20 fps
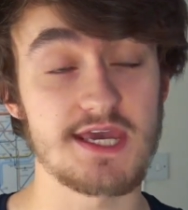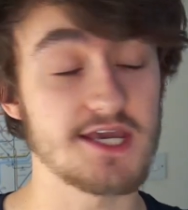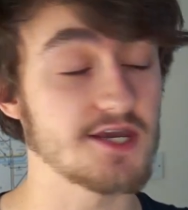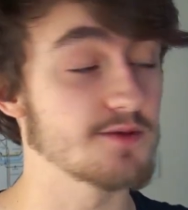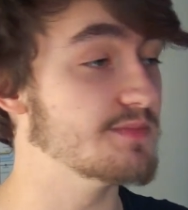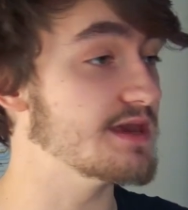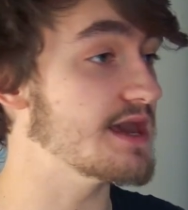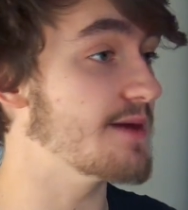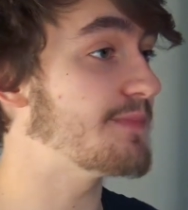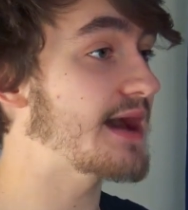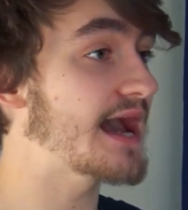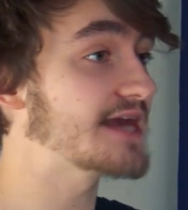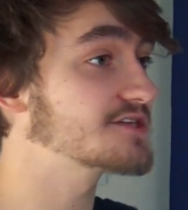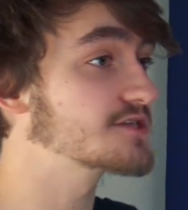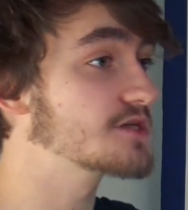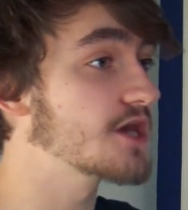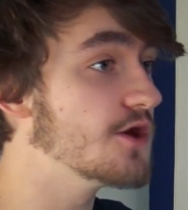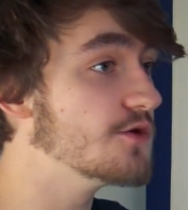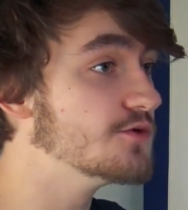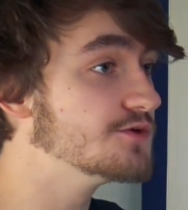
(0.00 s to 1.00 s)
It can be a
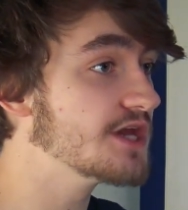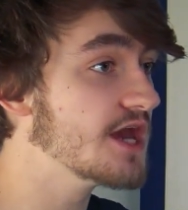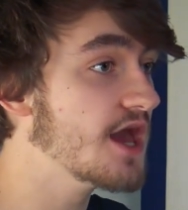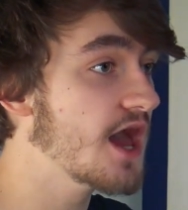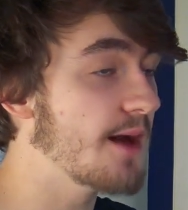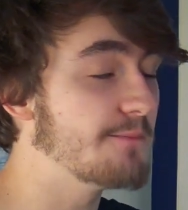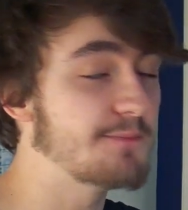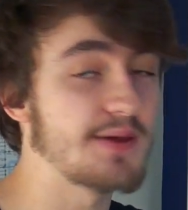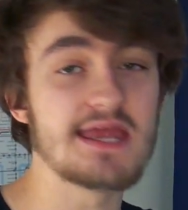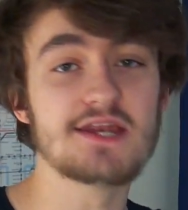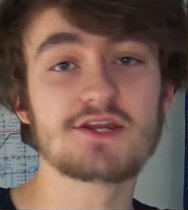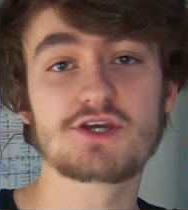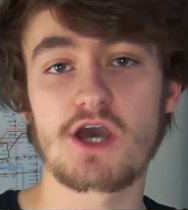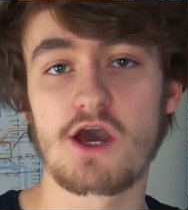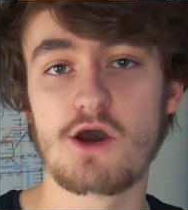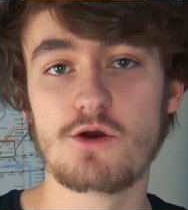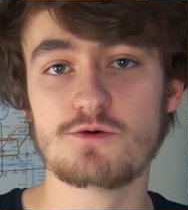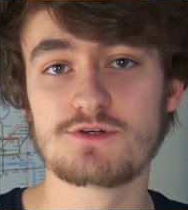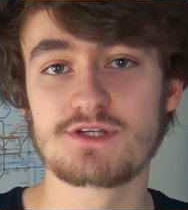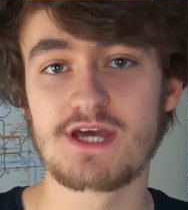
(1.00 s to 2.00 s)
passcode, a PIN
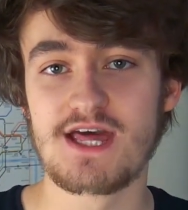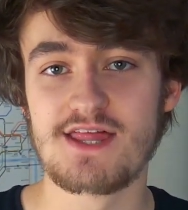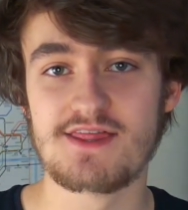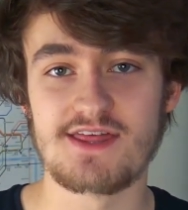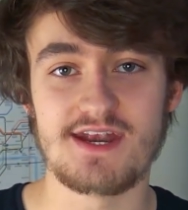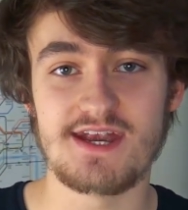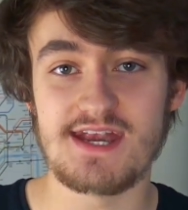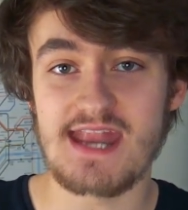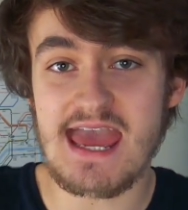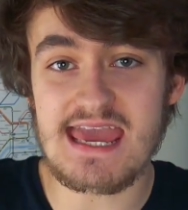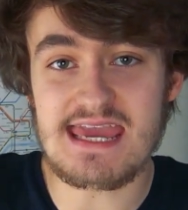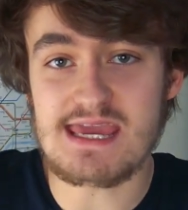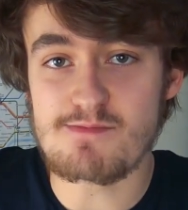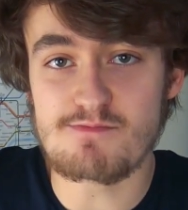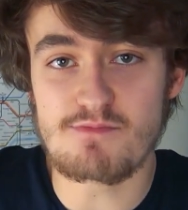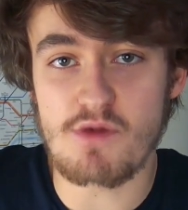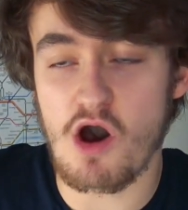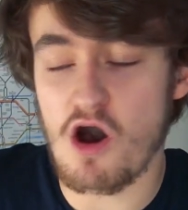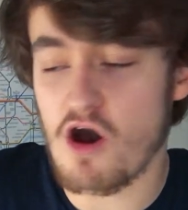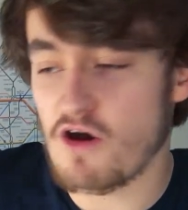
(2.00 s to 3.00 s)
code, the
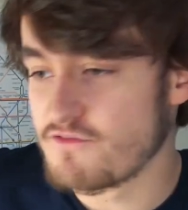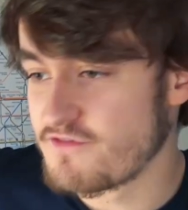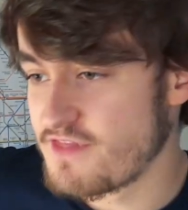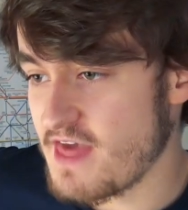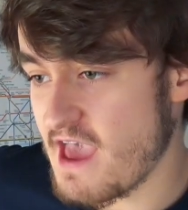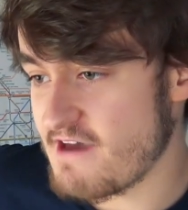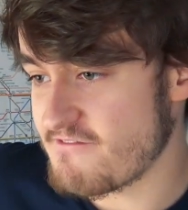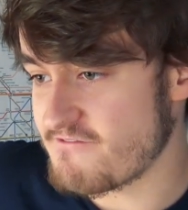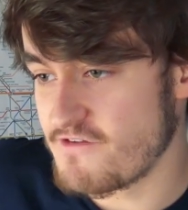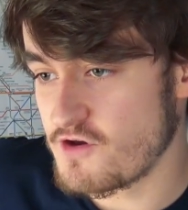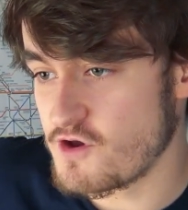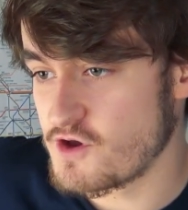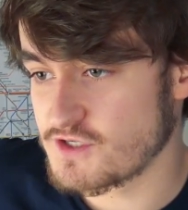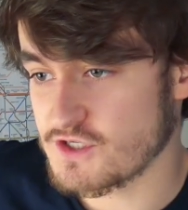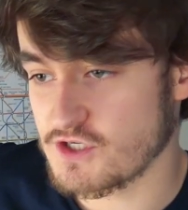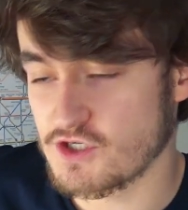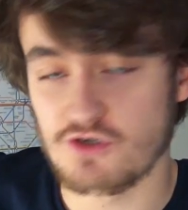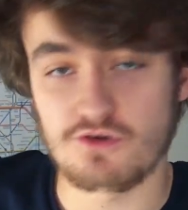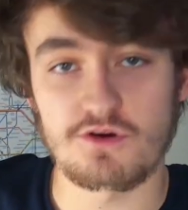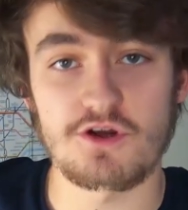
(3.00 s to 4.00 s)
name of their
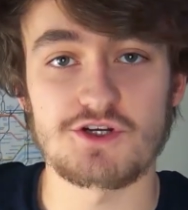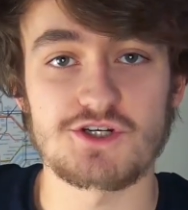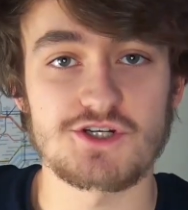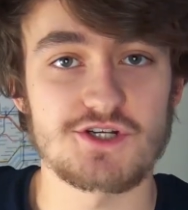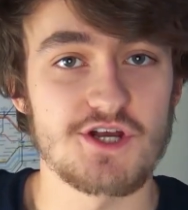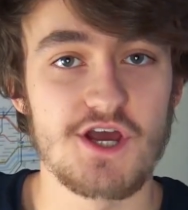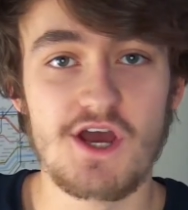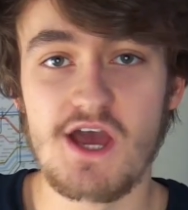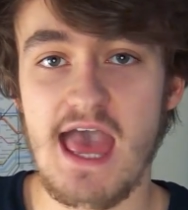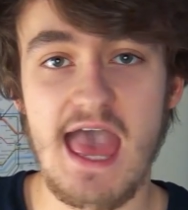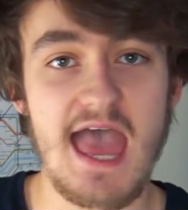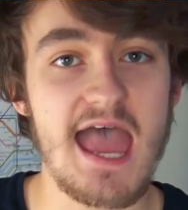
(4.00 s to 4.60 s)
first crush,